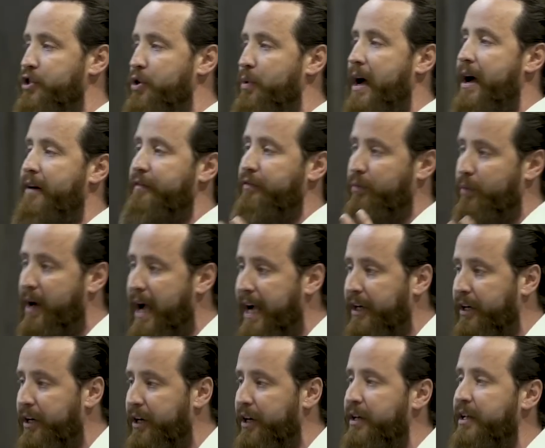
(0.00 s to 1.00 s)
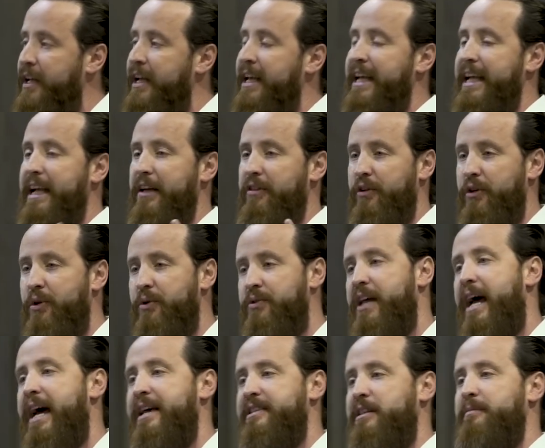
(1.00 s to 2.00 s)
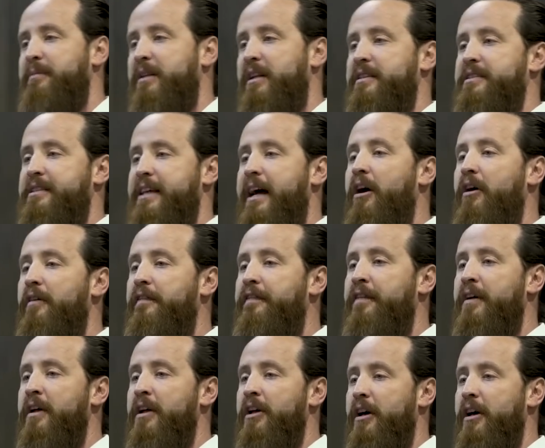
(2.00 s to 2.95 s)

You have record in the New Testament itself